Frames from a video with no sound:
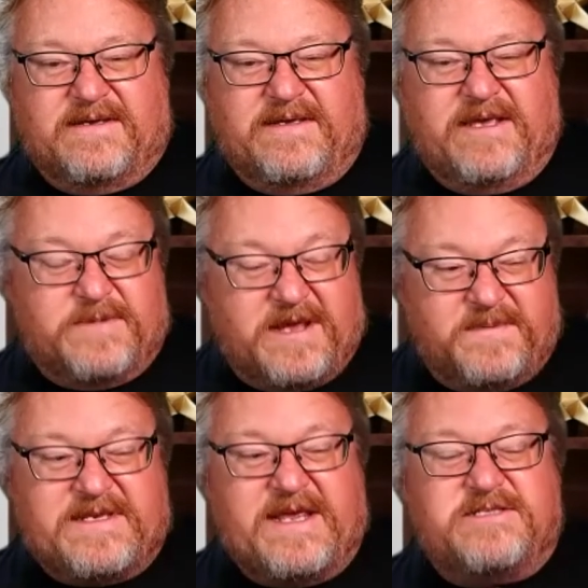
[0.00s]
get
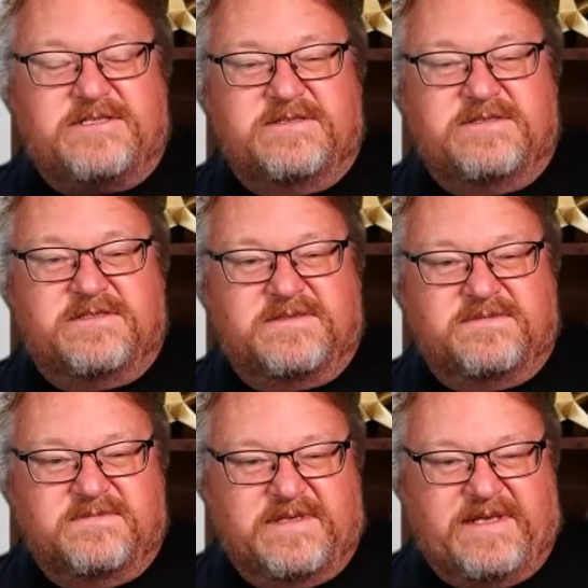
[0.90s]

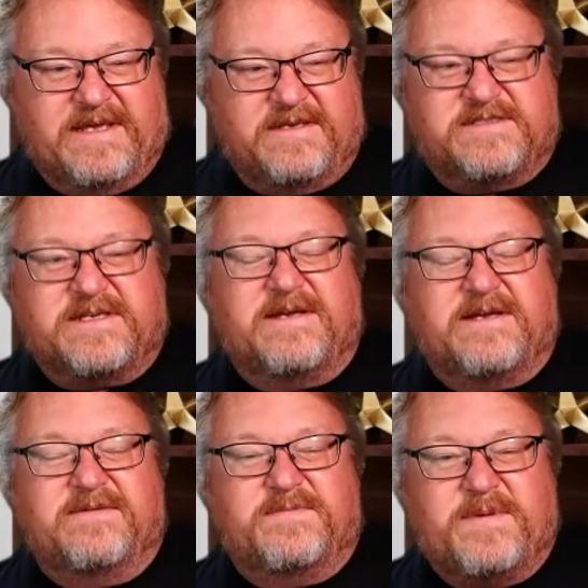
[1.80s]
recommendations, get second